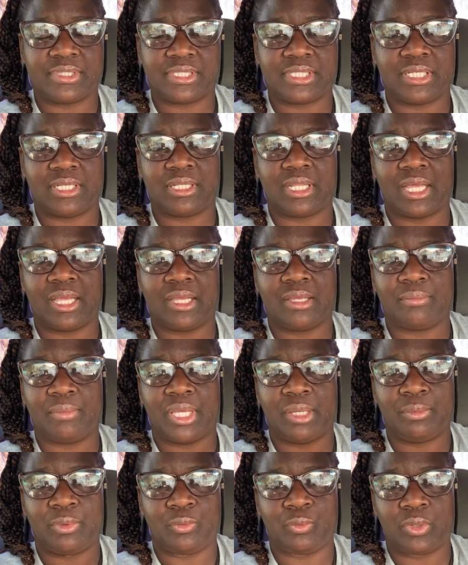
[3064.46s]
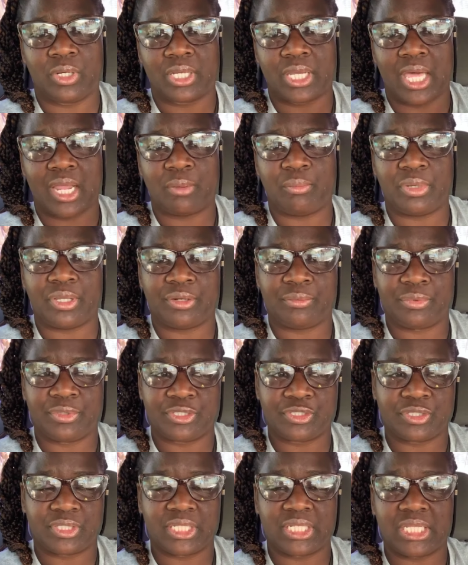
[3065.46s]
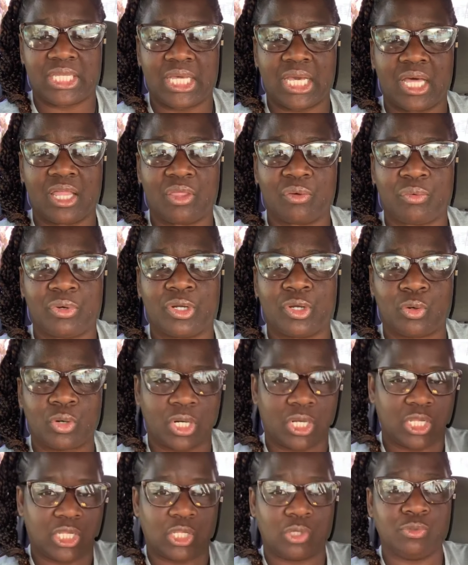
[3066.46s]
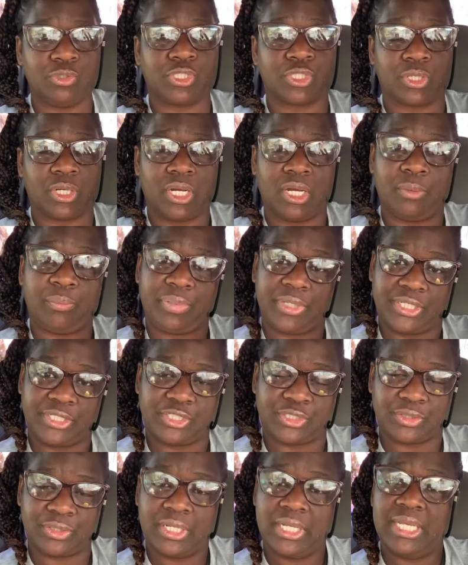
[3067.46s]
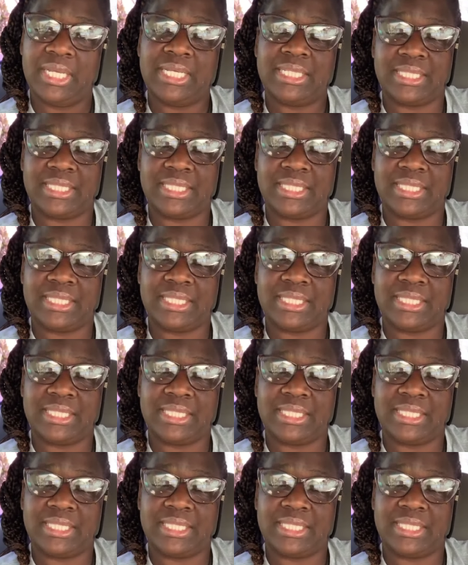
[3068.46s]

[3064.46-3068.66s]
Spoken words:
to send, like, maybe one got a better picture than the other one, or a closer up picture,